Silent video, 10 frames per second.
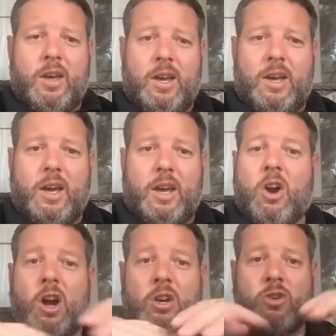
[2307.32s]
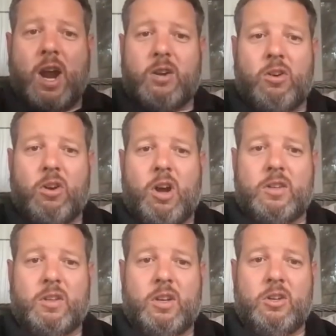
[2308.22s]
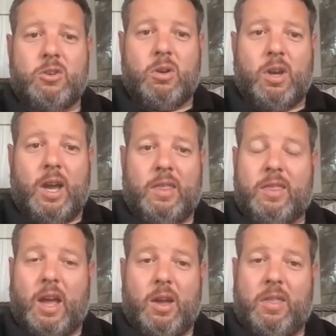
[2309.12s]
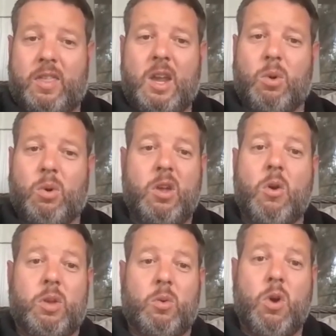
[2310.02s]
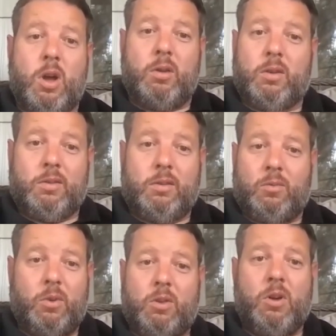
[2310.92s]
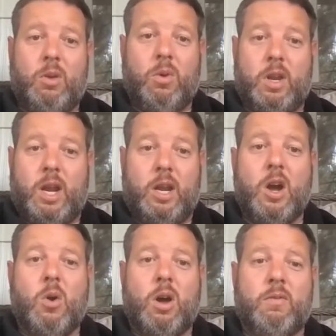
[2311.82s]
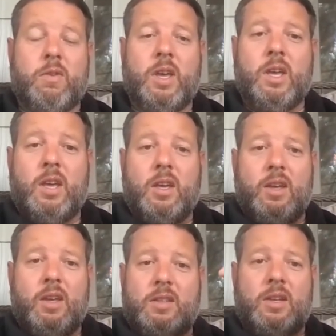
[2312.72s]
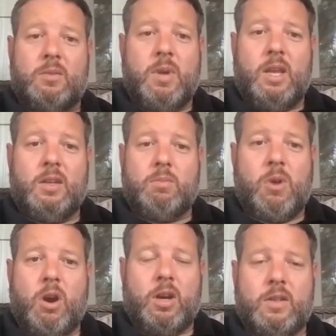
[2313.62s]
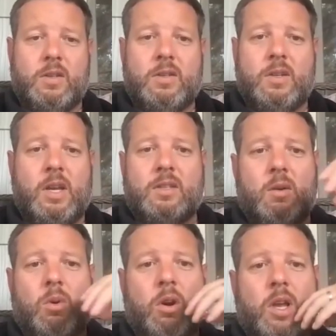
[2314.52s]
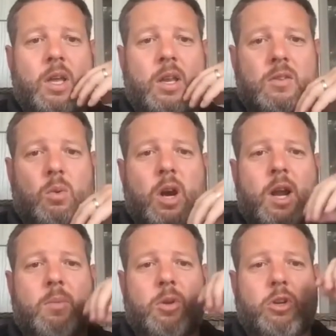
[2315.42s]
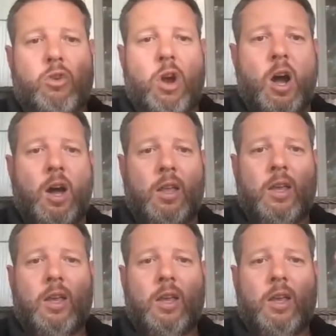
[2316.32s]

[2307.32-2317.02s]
a contractor across the country, I think we're the only one. We're the only one that I know of that's in as many markets and states that we're in. So we're able to draw